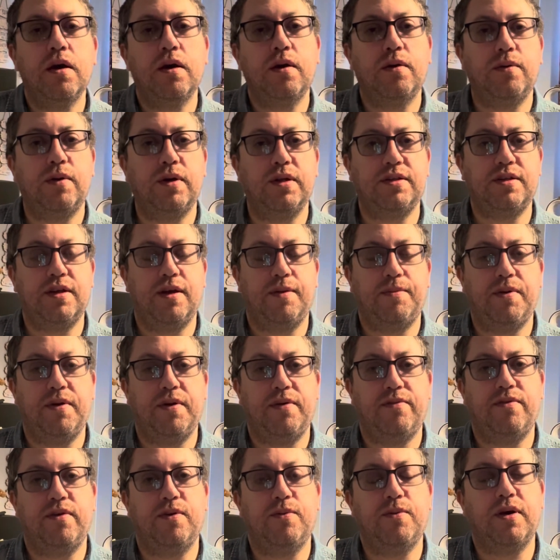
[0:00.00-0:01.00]
What's up
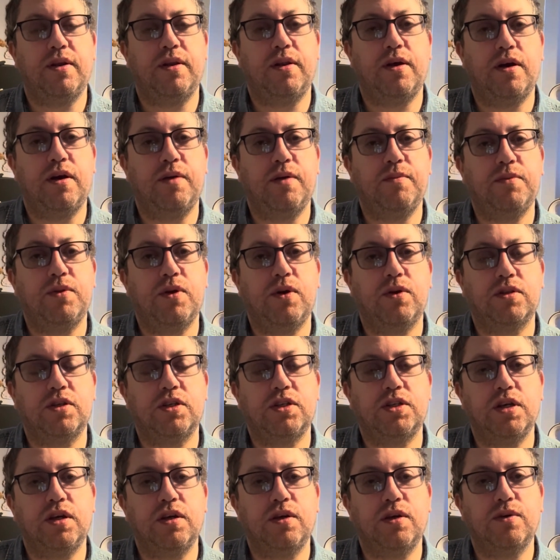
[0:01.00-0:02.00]
everyone, I'm Dr.
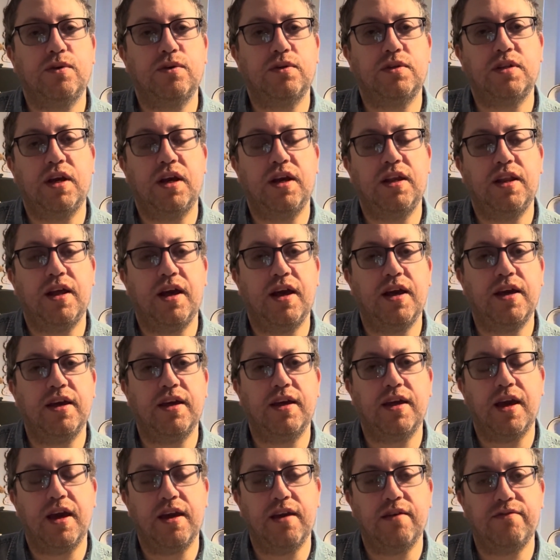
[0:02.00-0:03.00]
Shinklestein,
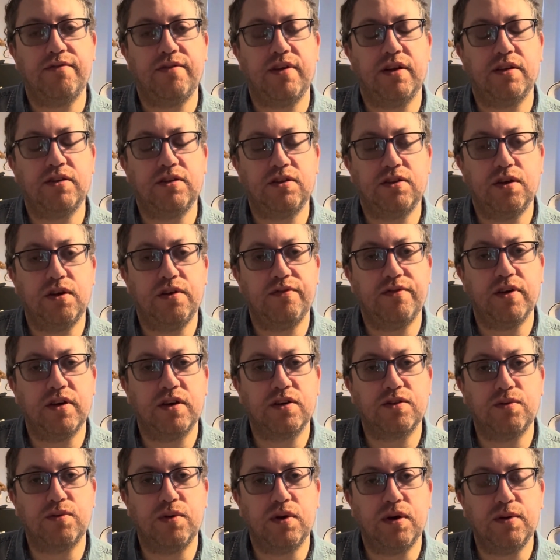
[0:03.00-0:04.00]
aka
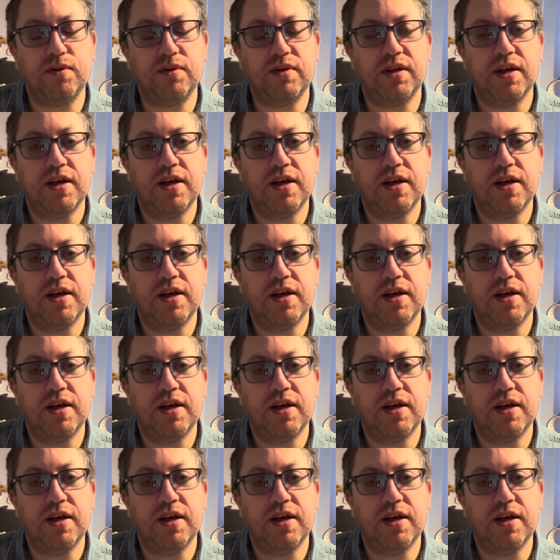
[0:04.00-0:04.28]
FuzzToothXWorld,